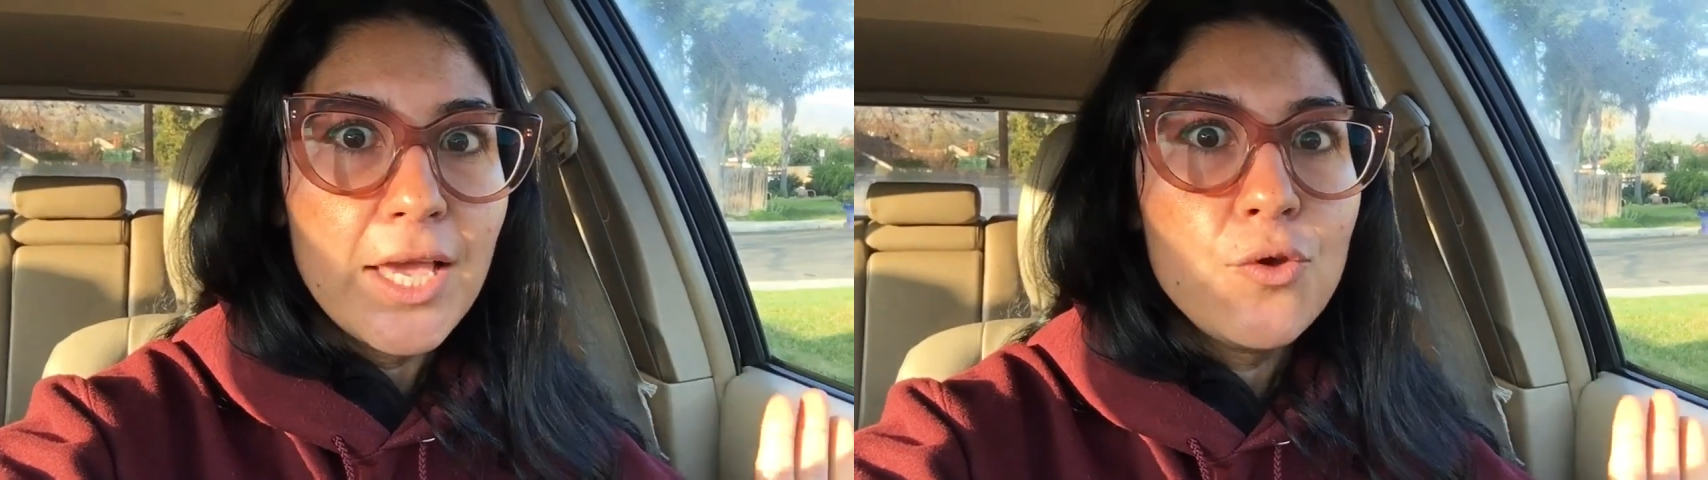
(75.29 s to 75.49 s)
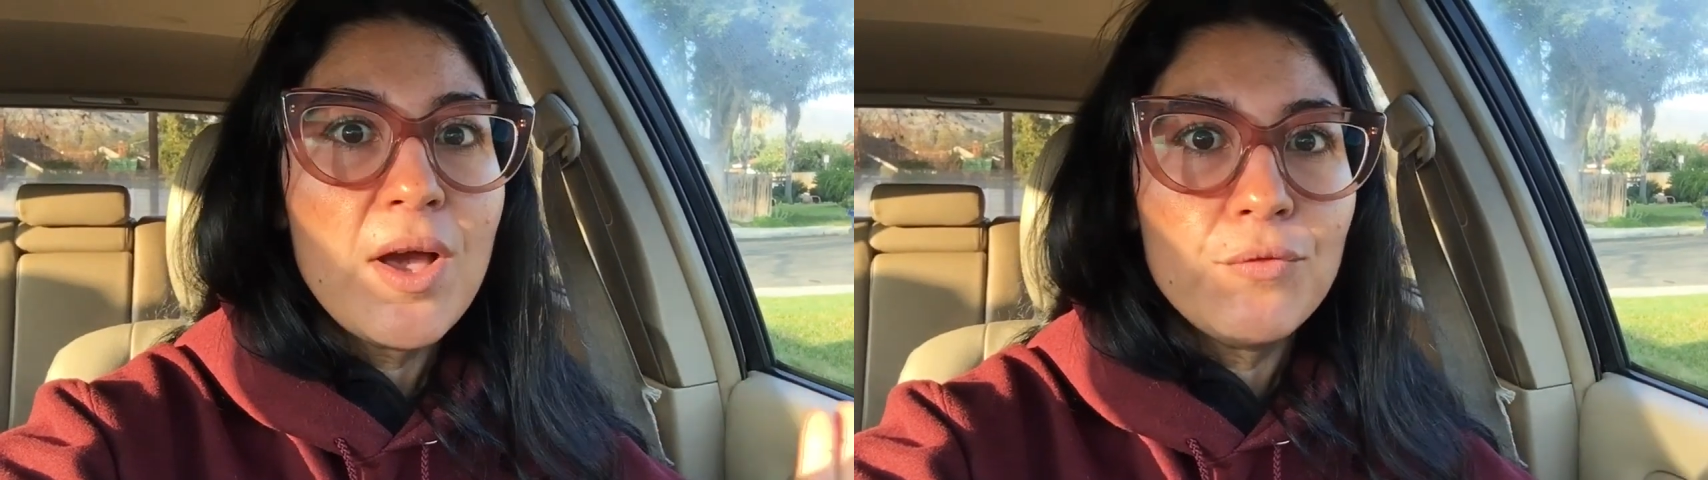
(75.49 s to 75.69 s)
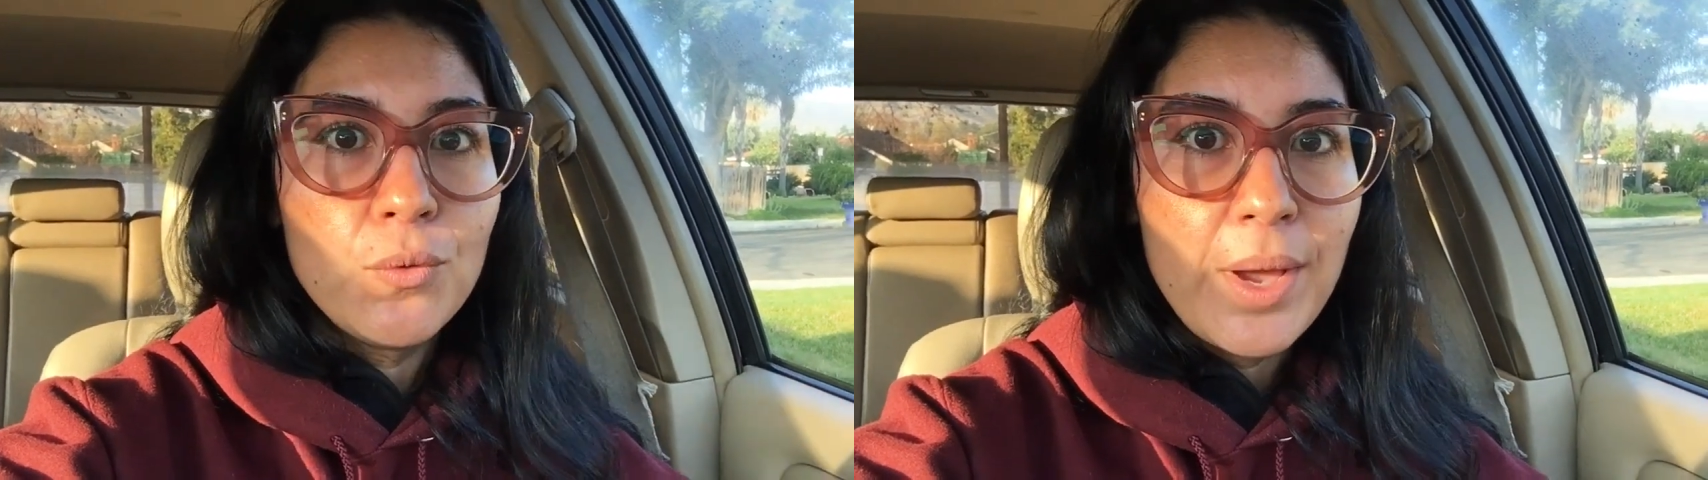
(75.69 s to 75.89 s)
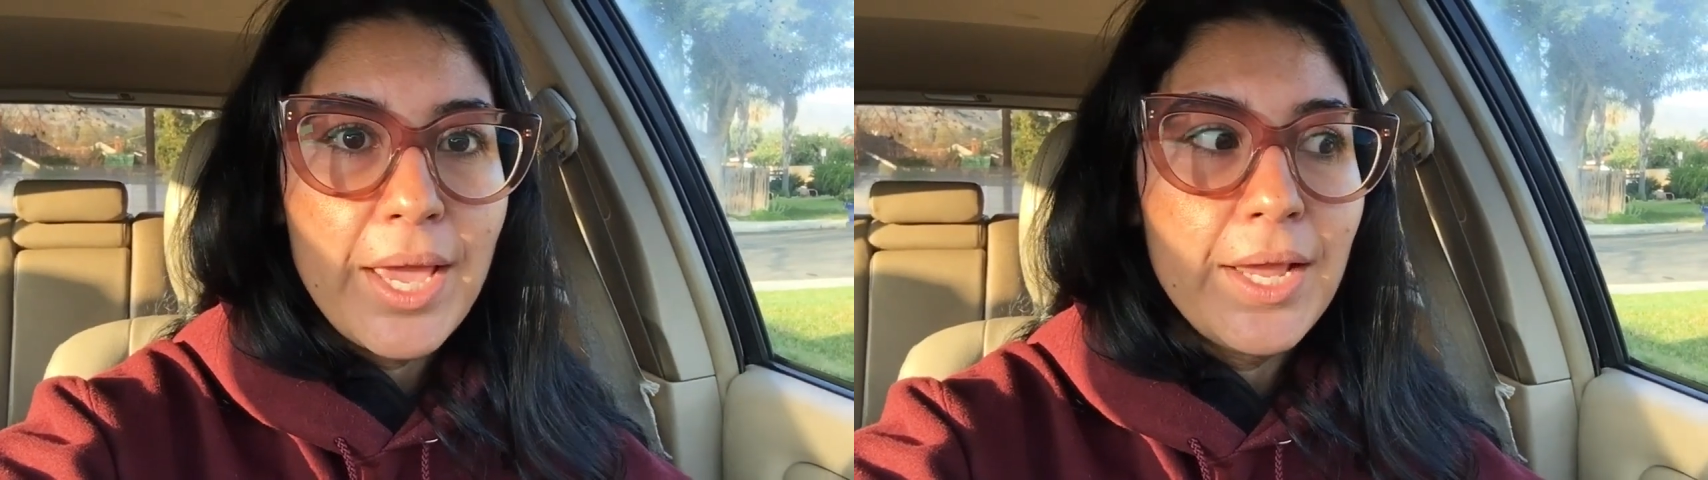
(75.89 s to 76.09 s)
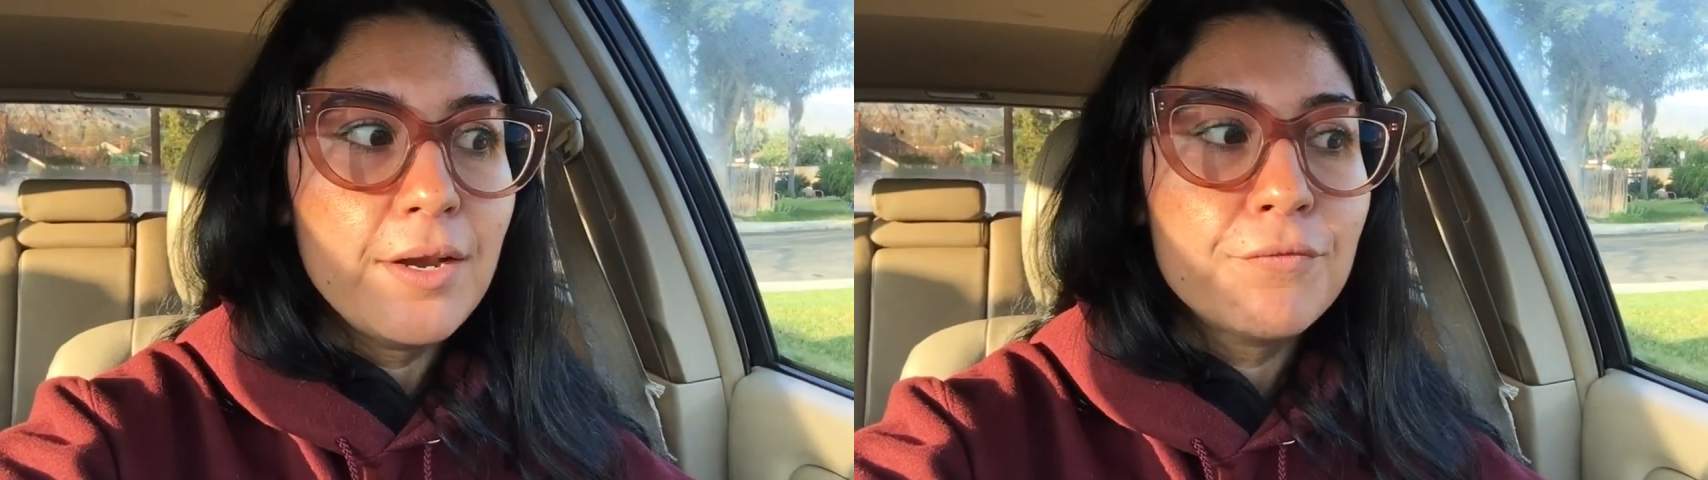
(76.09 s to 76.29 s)
you have to
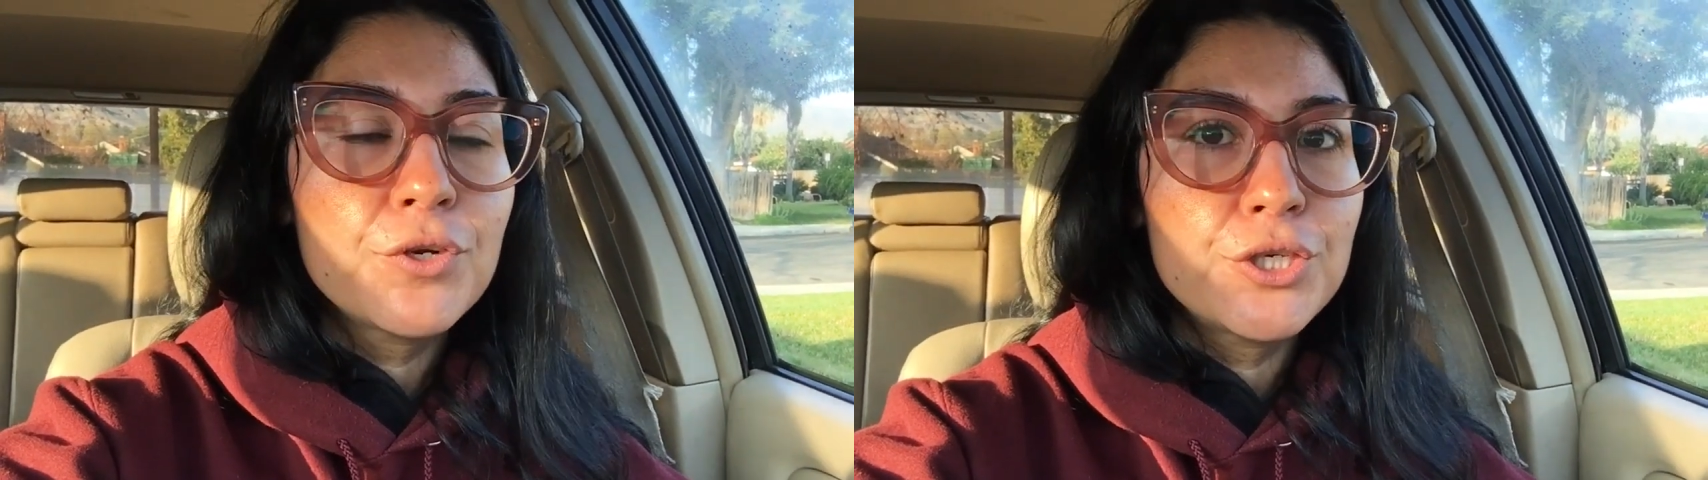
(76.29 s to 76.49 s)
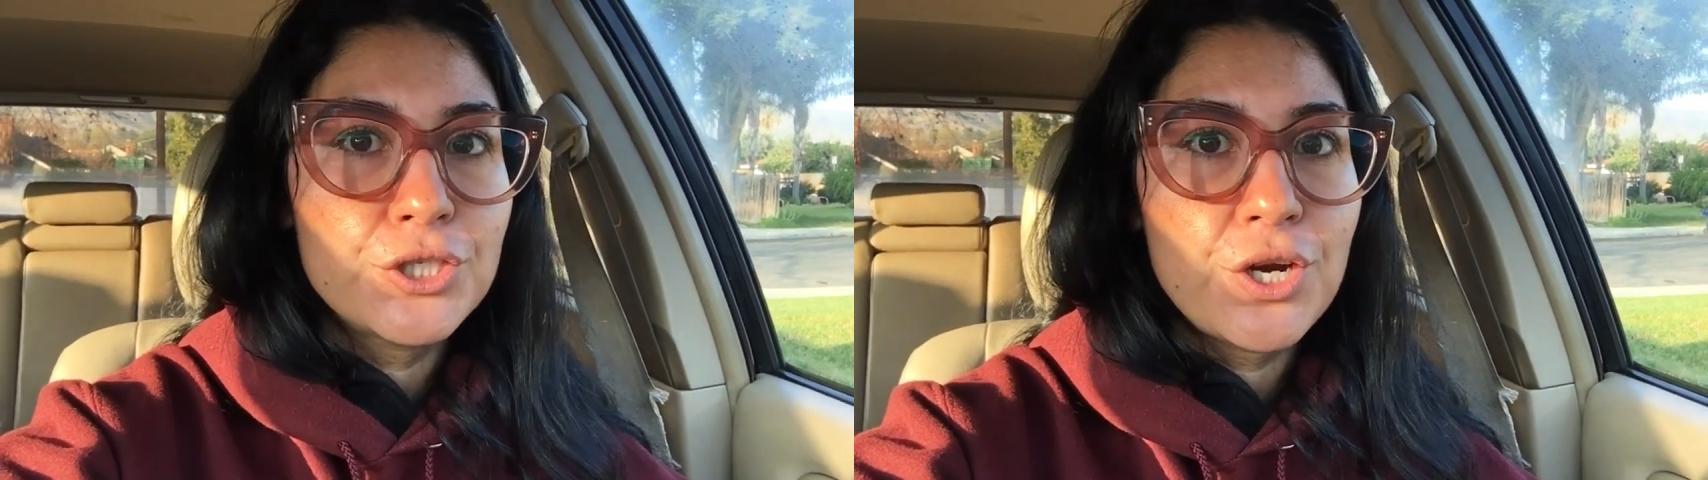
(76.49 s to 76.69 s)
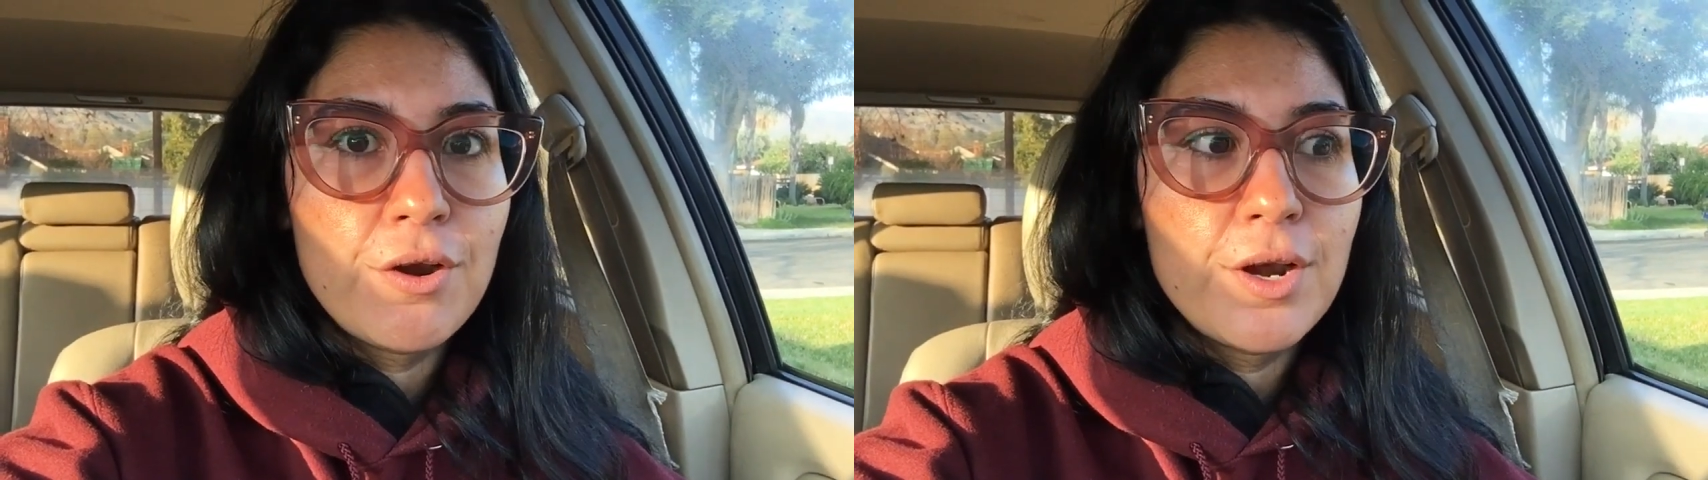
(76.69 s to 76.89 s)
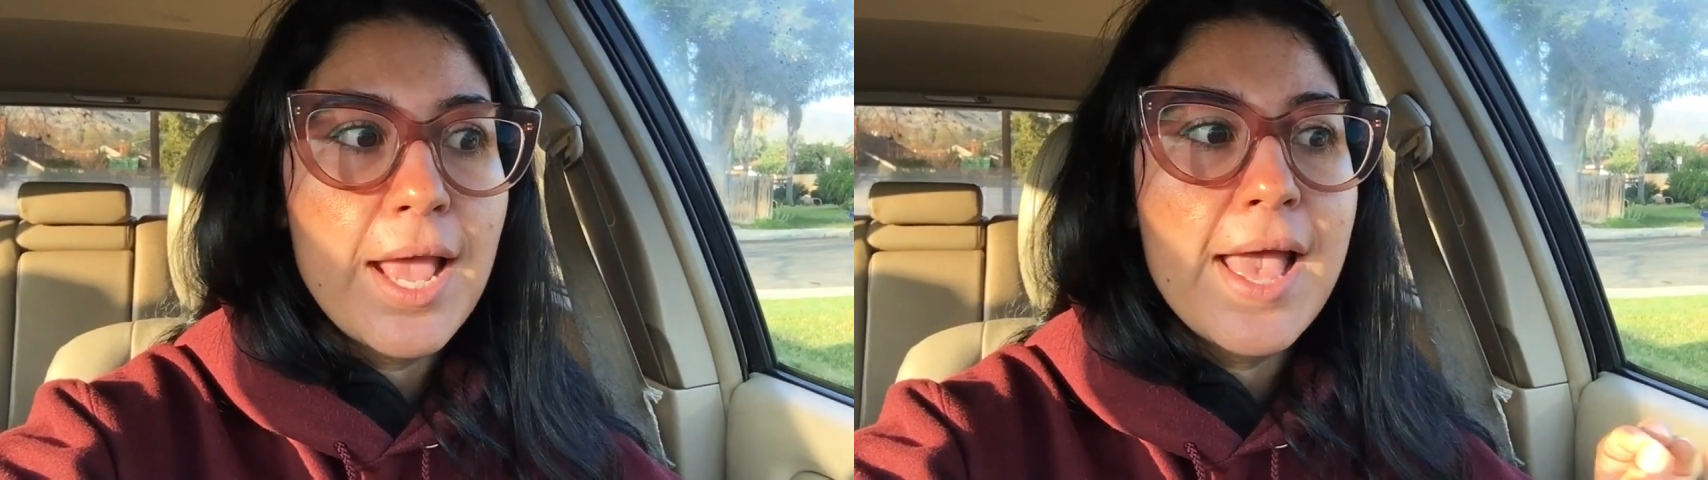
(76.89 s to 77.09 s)
wait for your turn.